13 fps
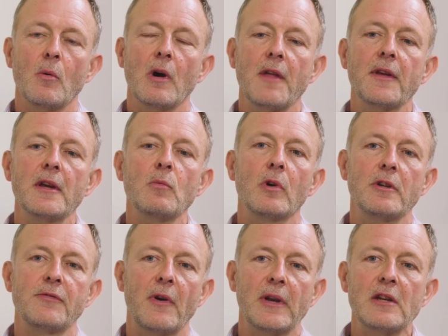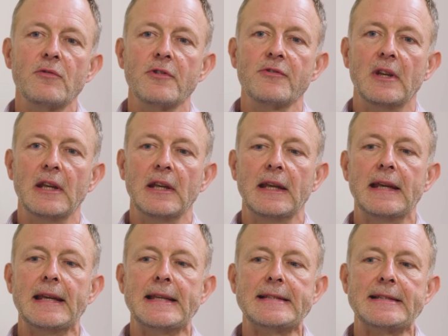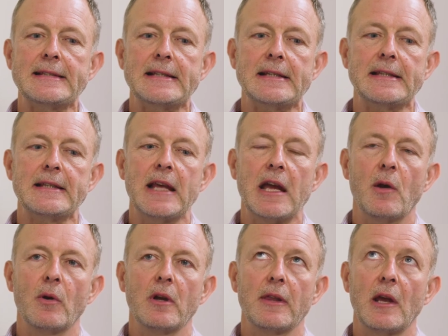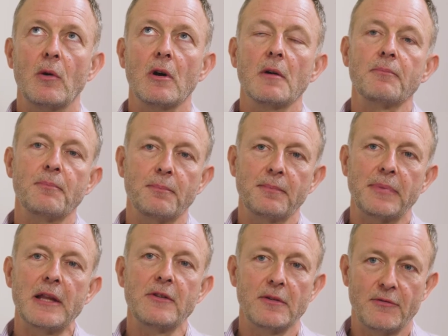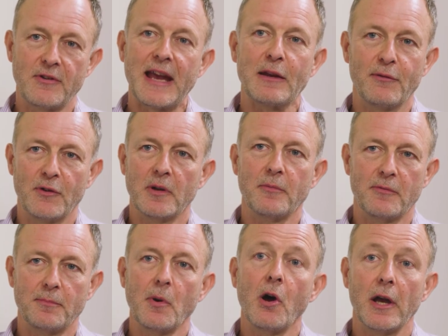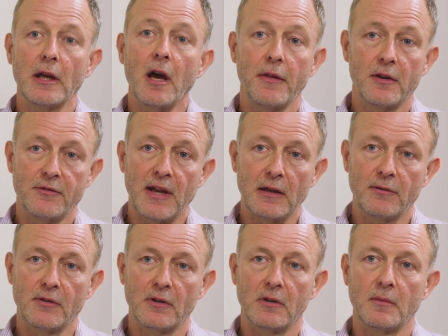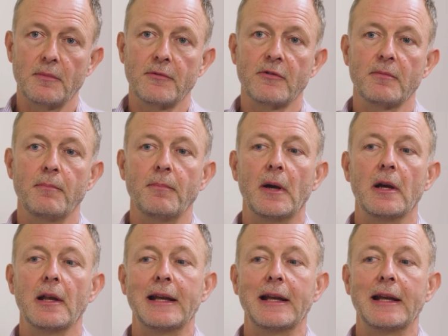Well, I think what is very interesting is that there are plenty of tech firms buying other tech firms, but